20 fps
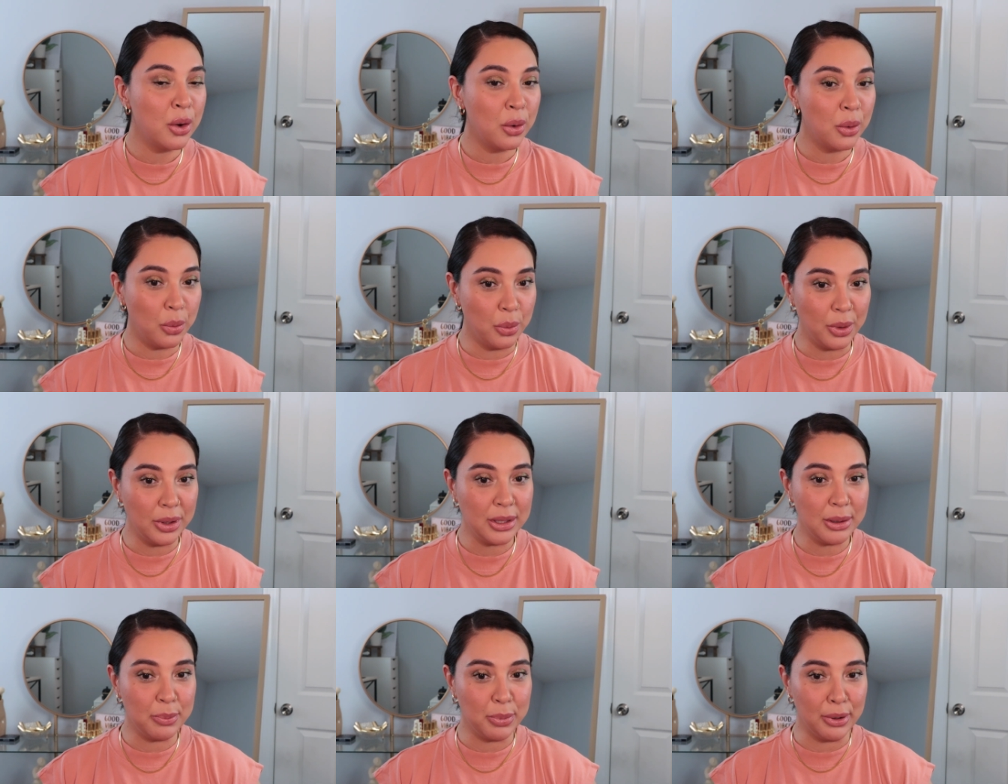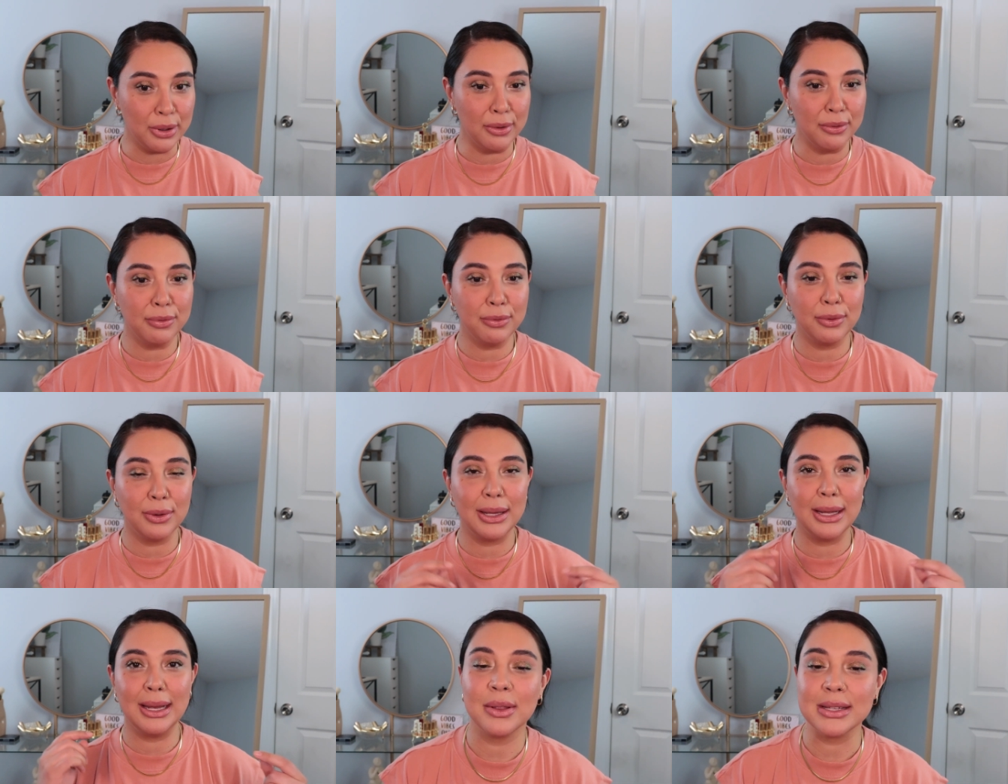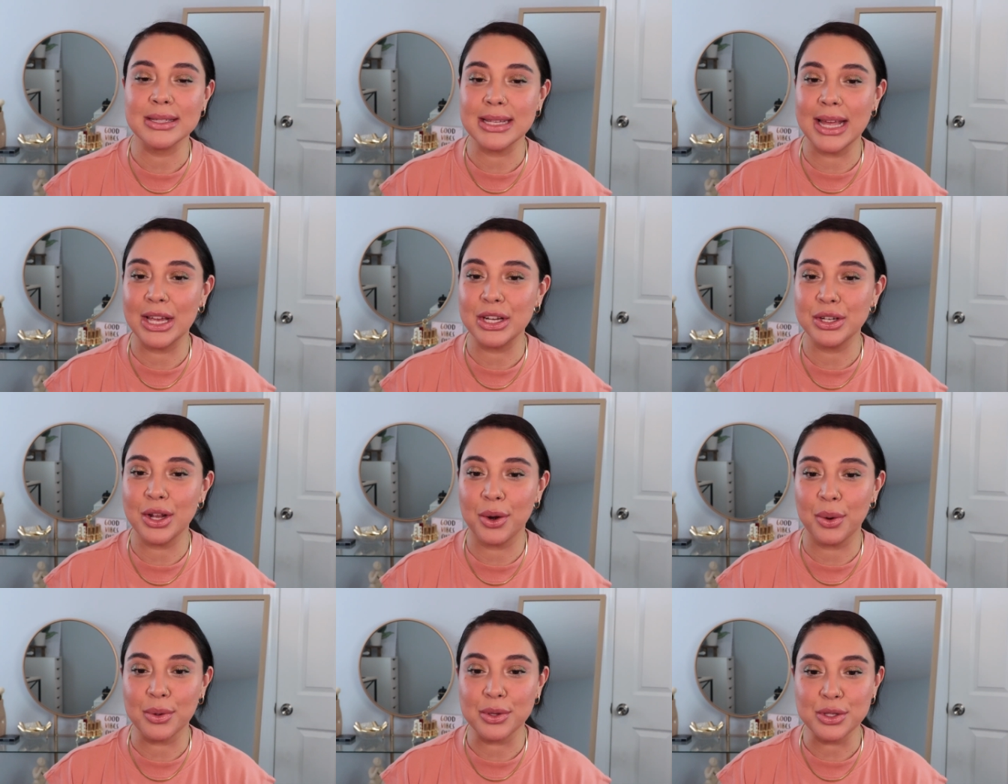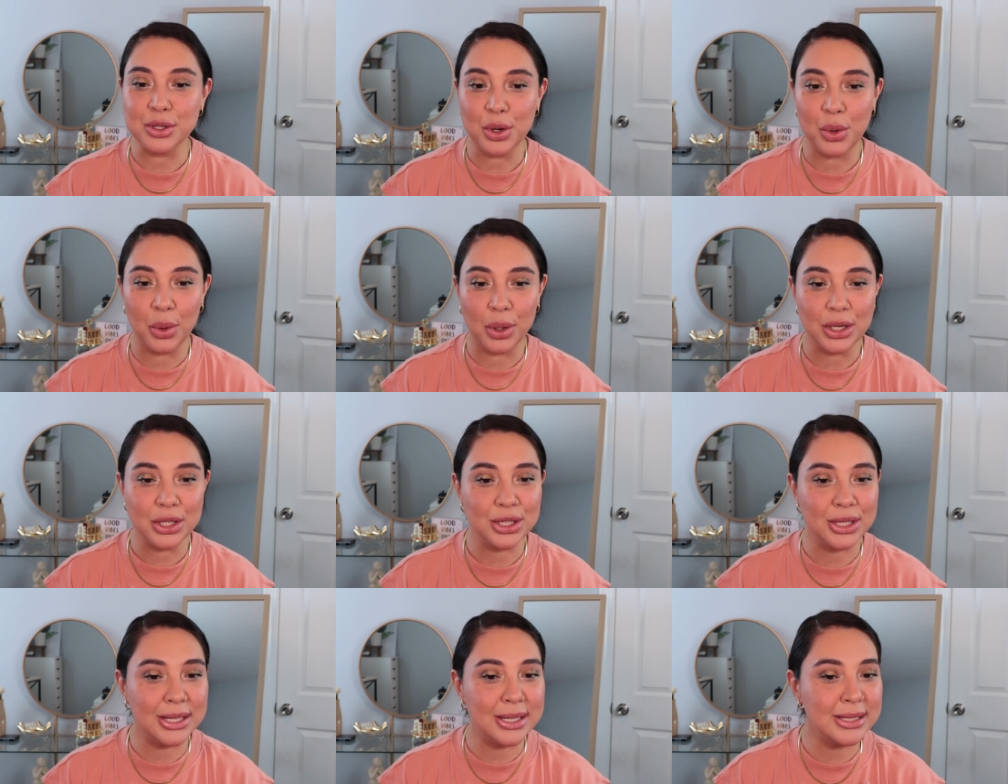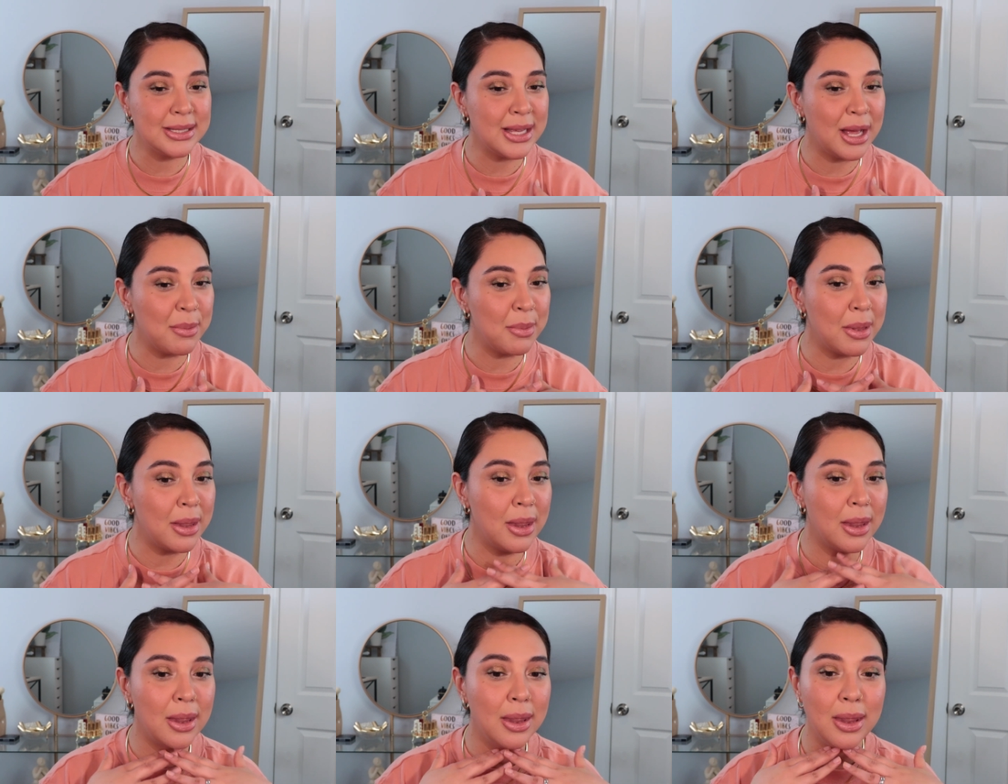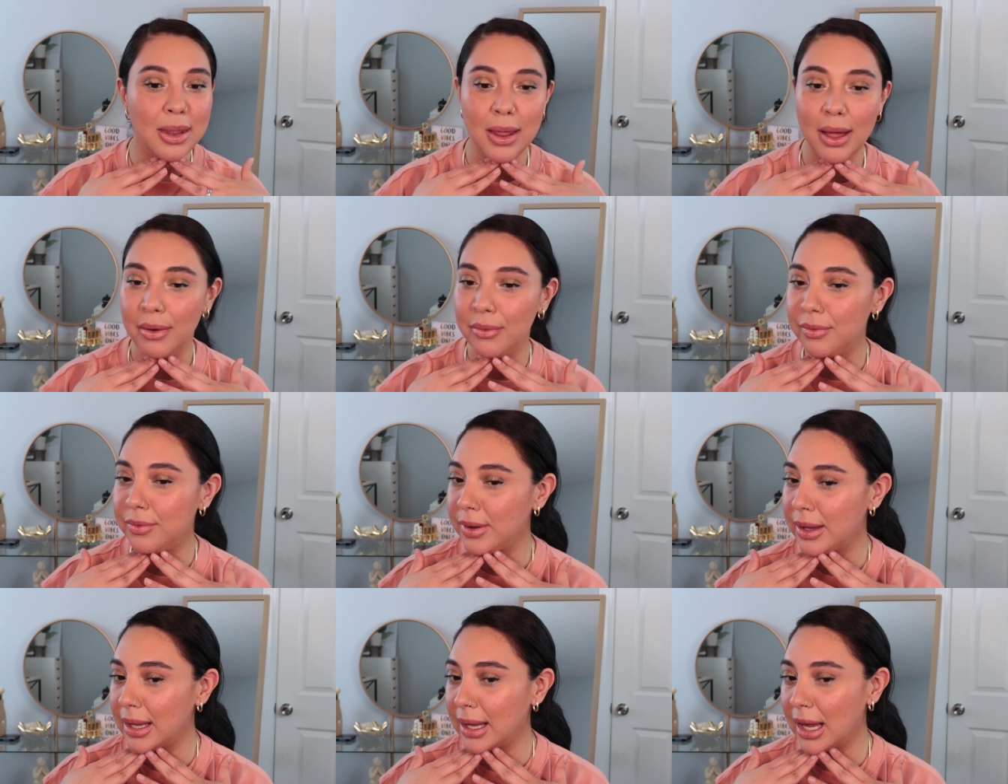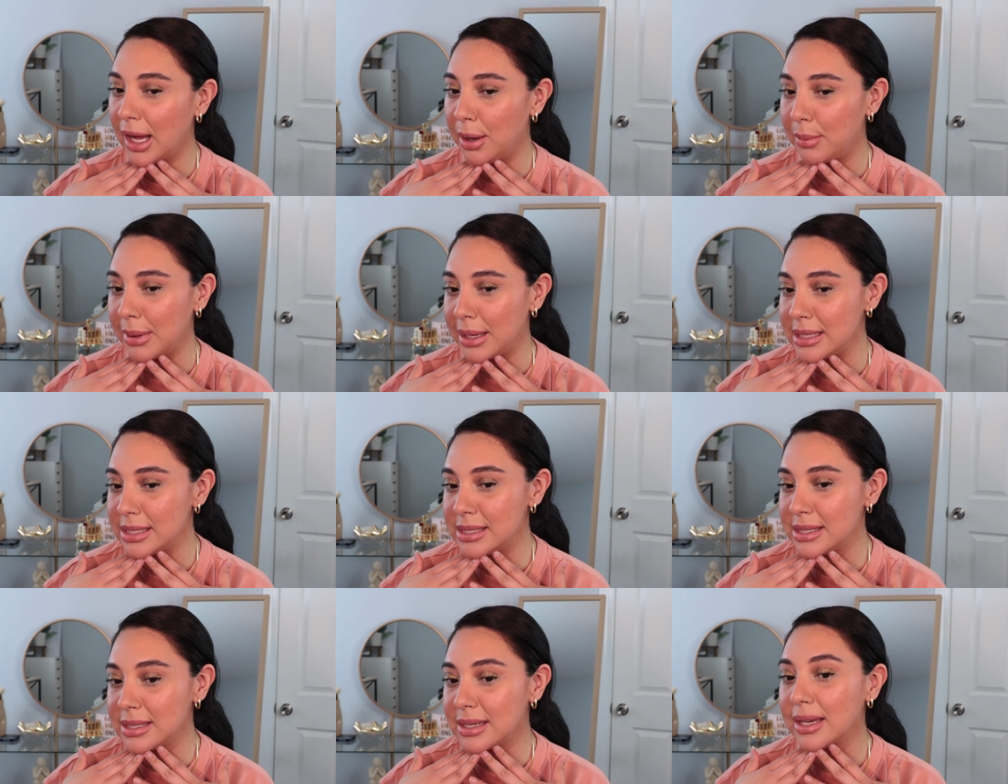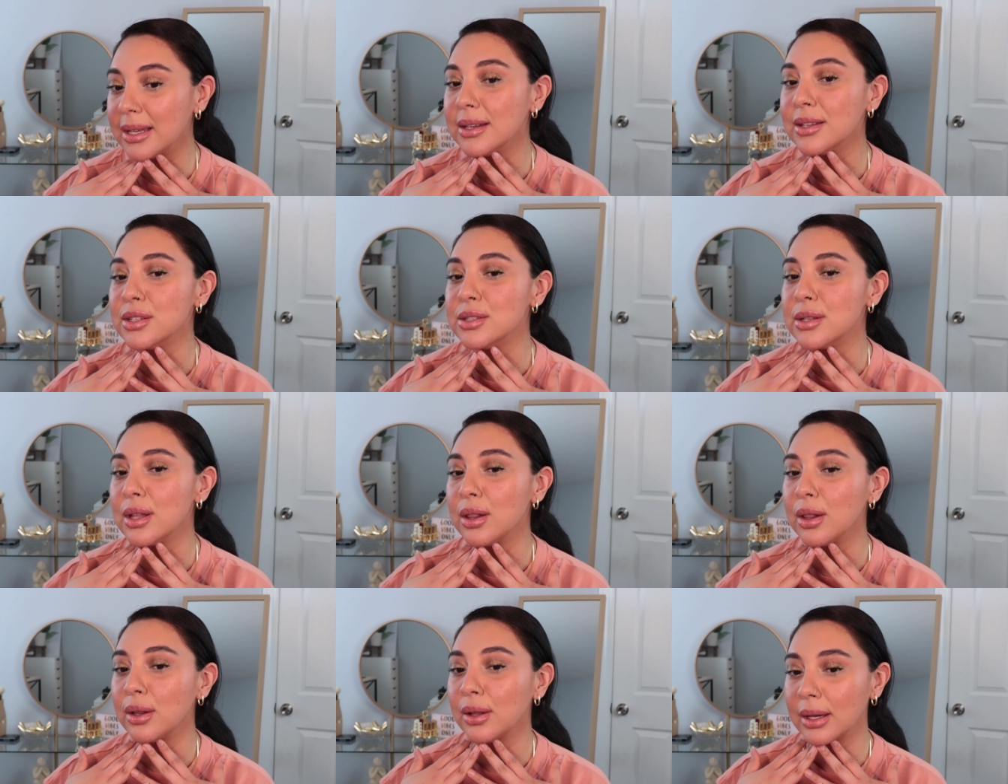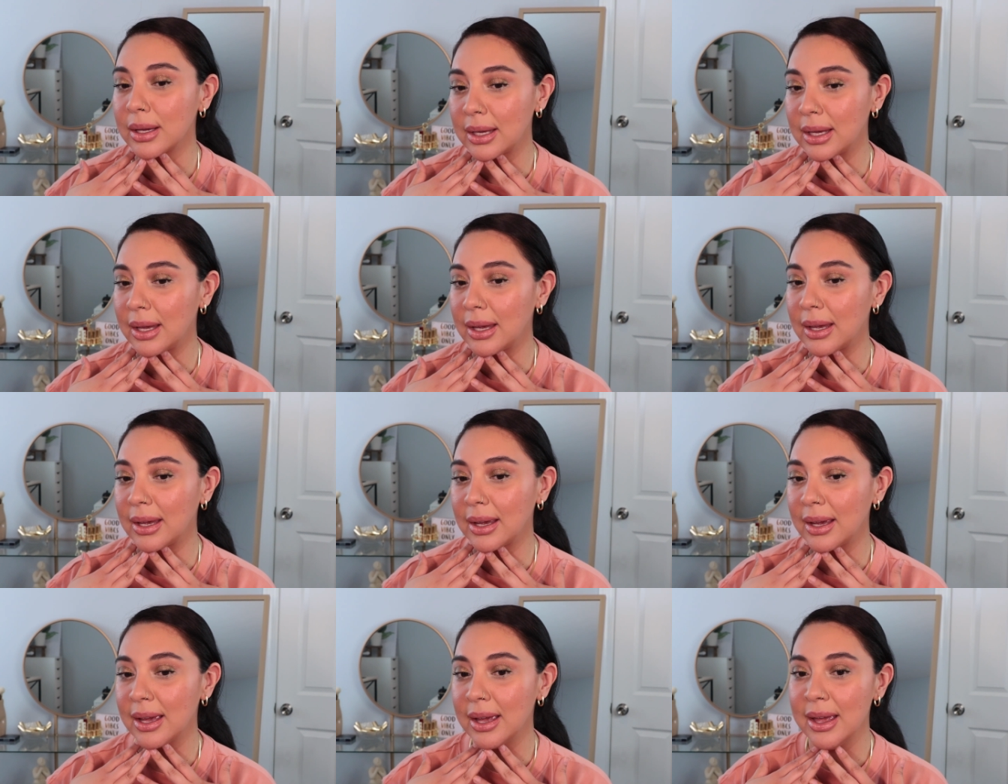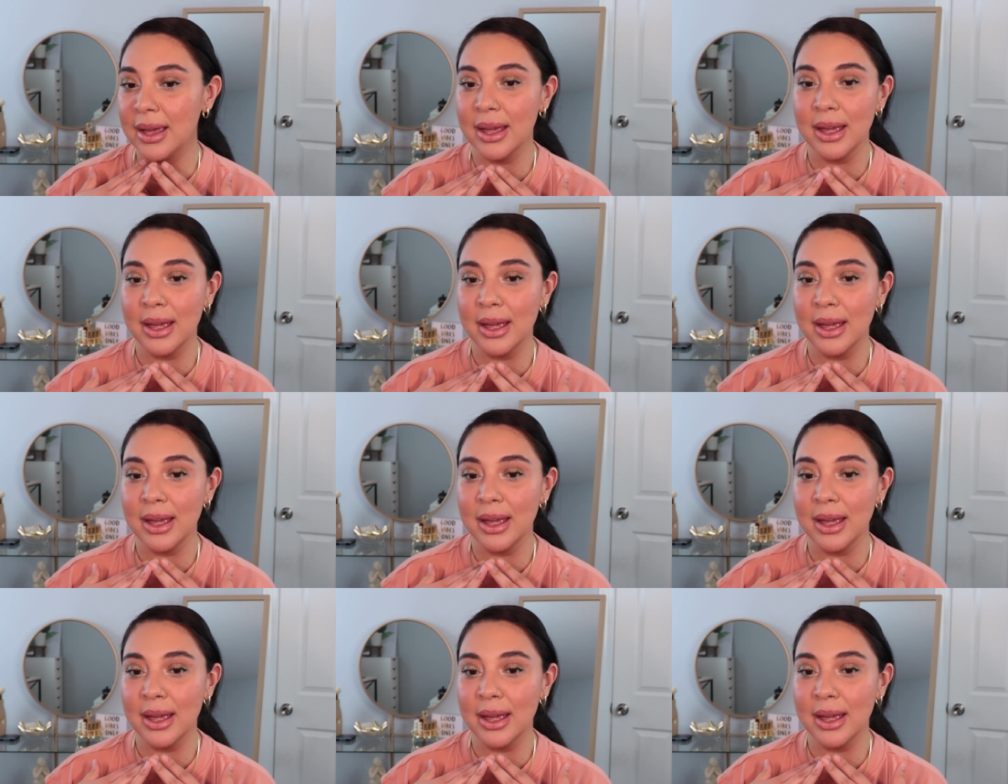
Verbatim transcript: really beautifully. This eyeshadow is gorgeous. I'm loving how my skin is looking.